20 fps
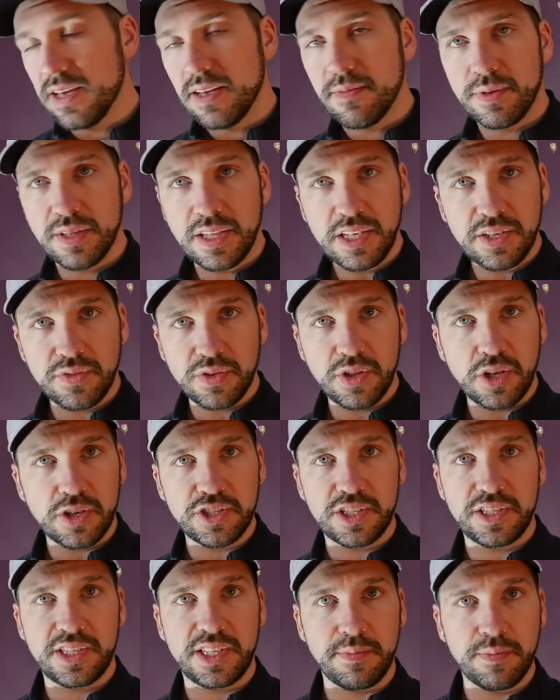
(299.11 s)
But this
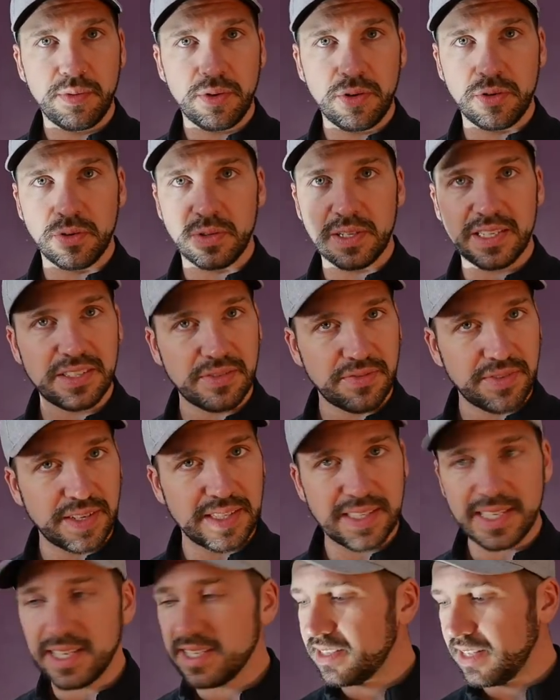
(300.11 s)
velocity ball, it's a
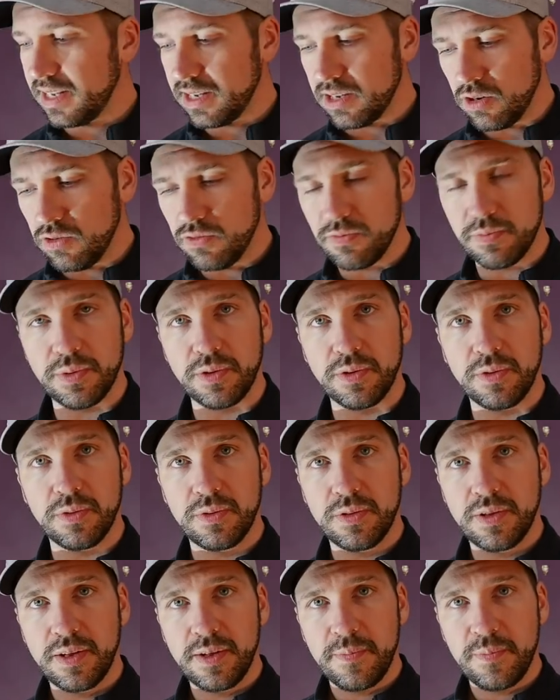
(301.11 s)
fantastic golf ball.
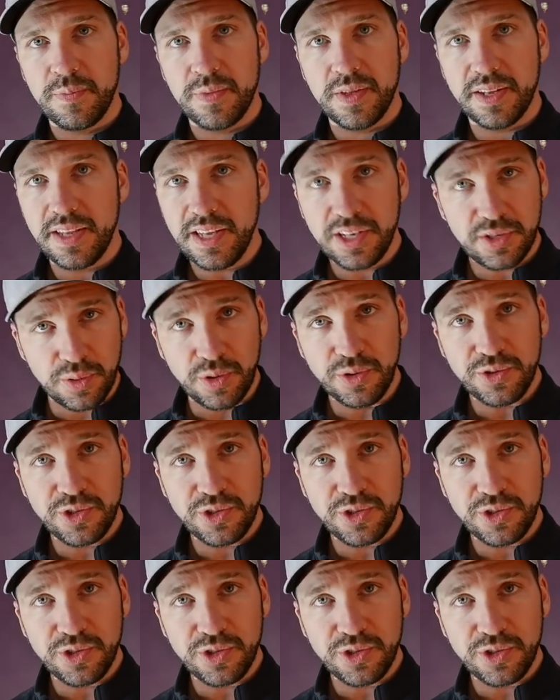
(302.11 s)
And this